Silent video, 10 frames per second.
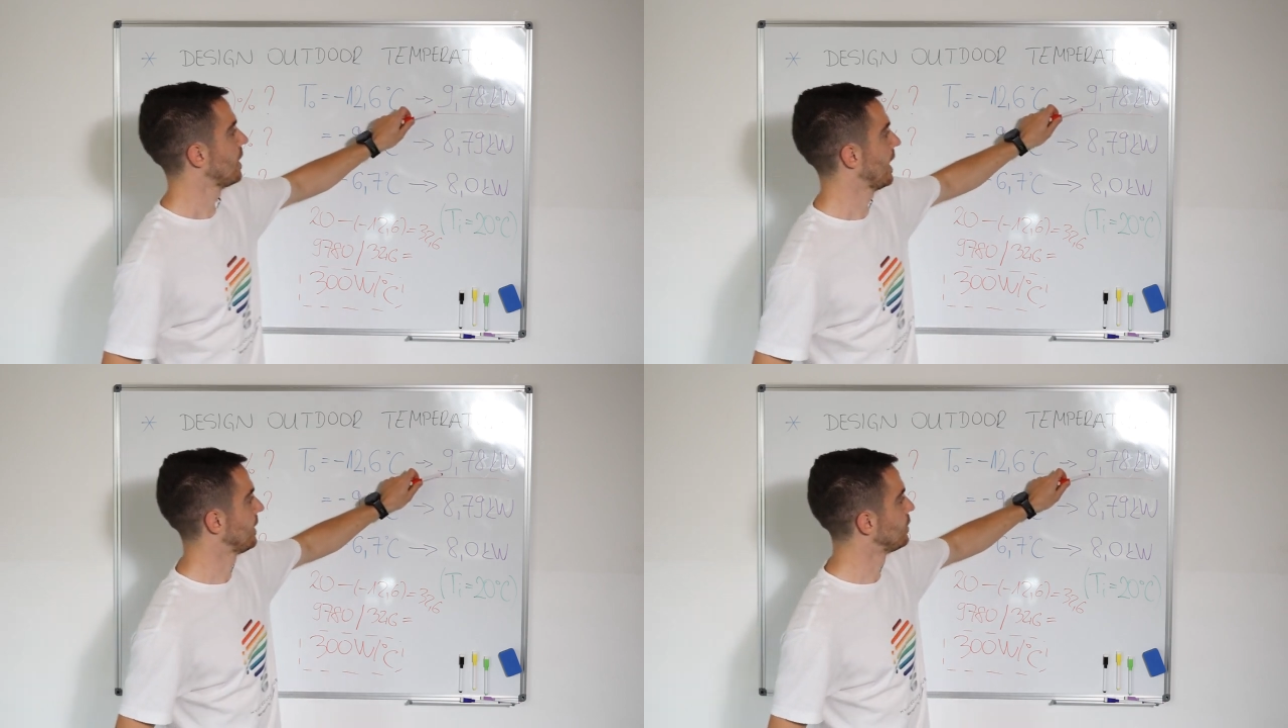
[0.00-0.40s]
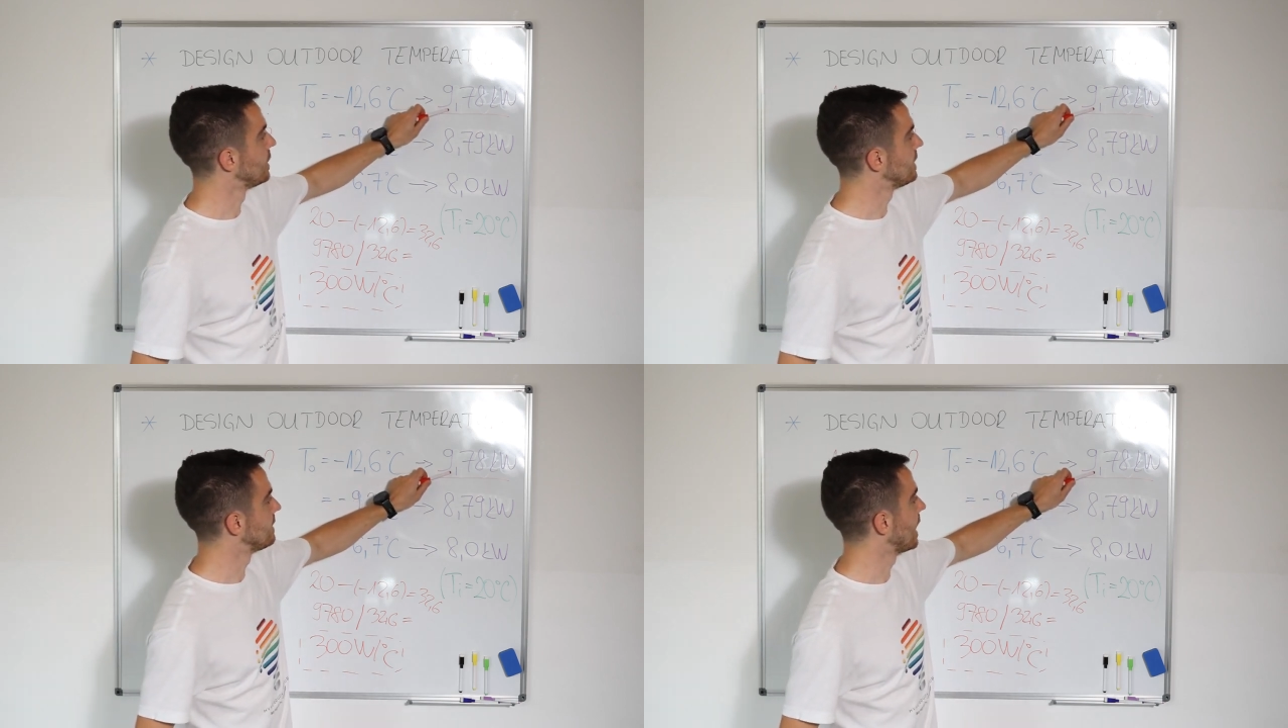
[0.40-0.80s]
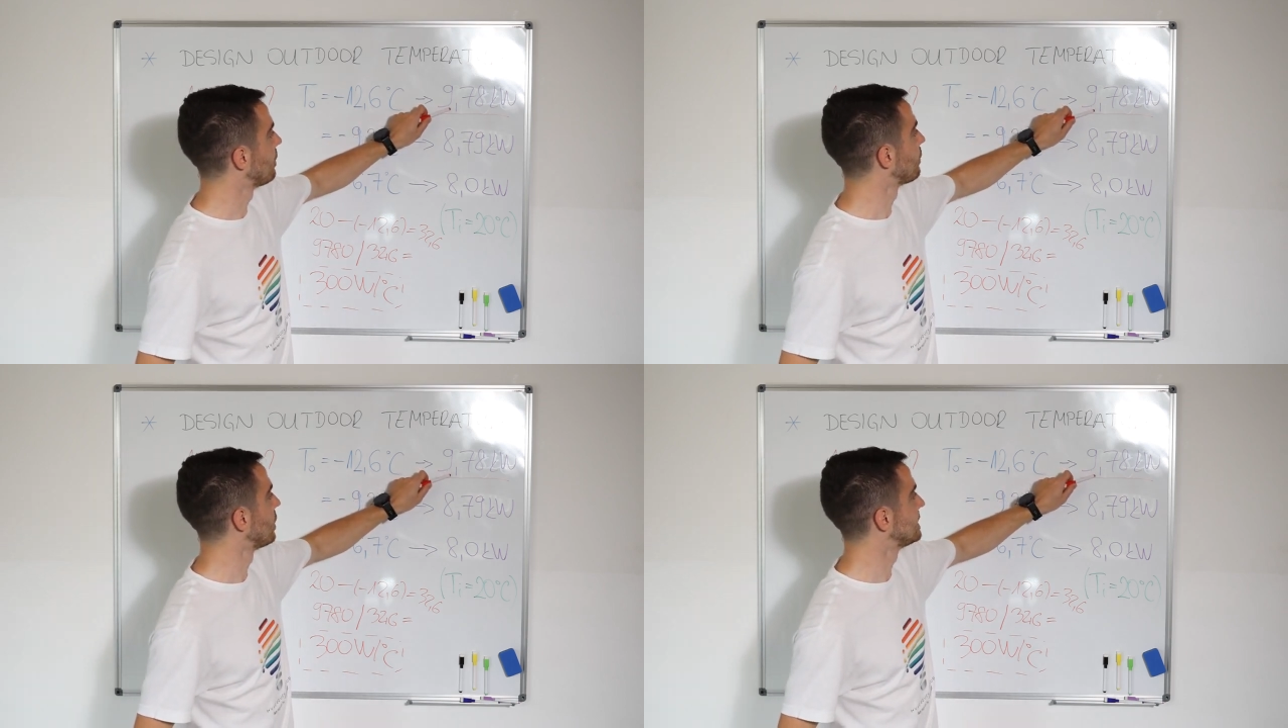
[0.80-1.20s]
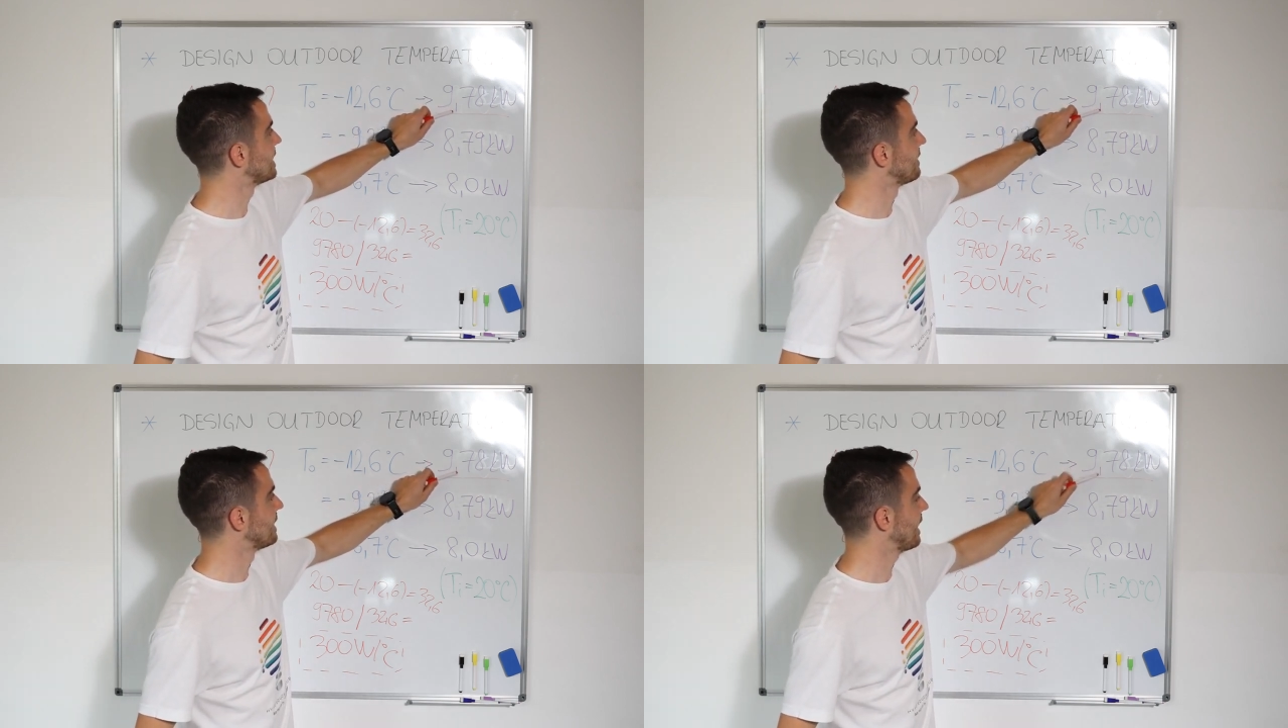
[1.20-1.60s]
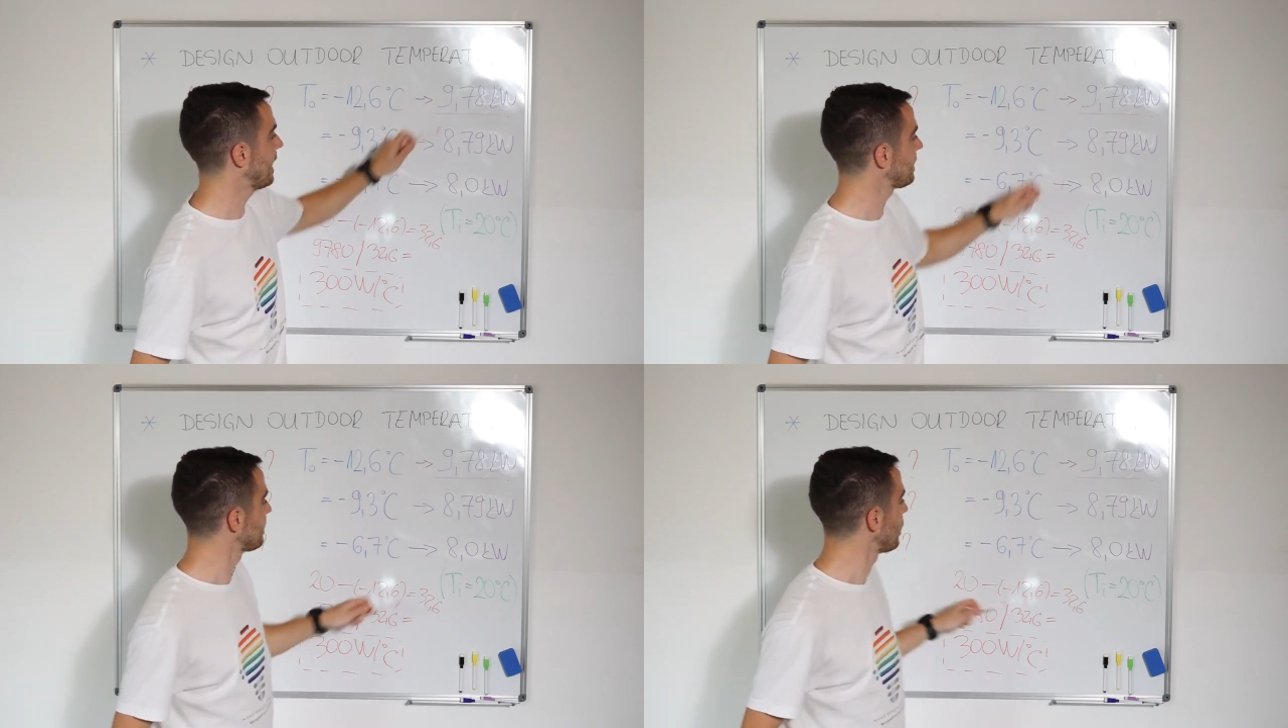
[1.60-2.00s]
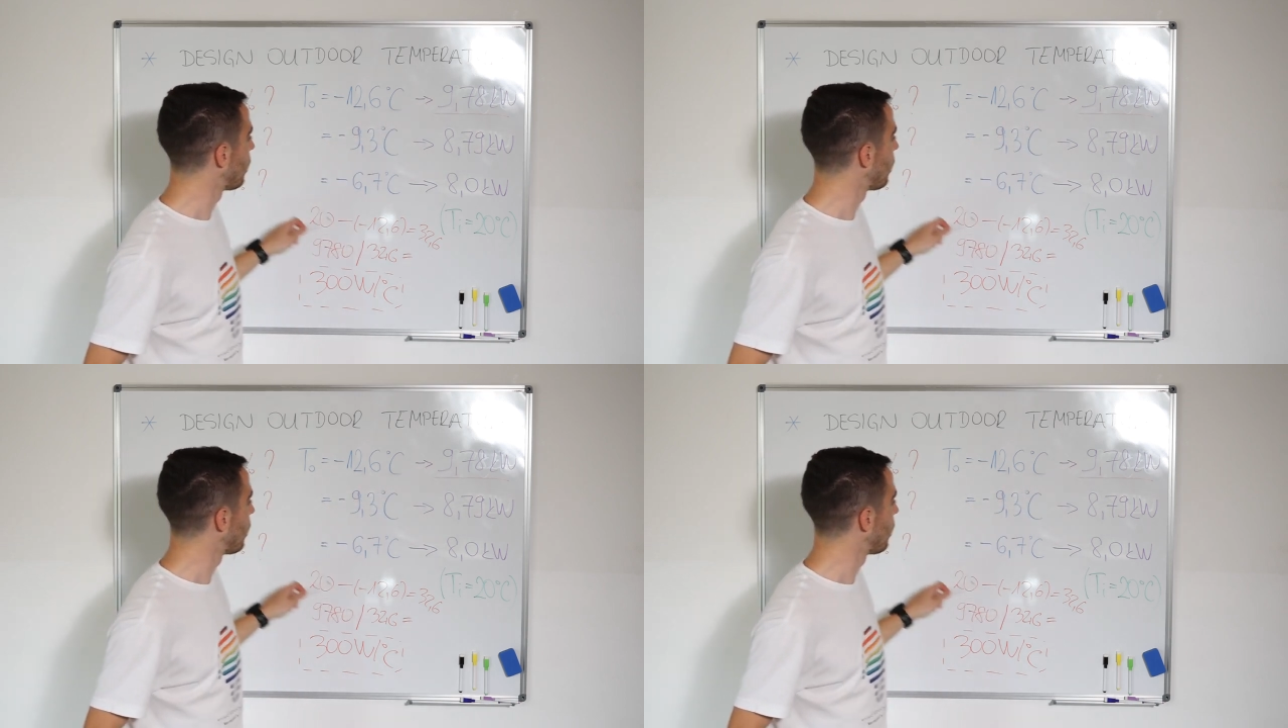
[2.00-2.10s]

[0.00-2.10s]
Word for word: and you need 9.78,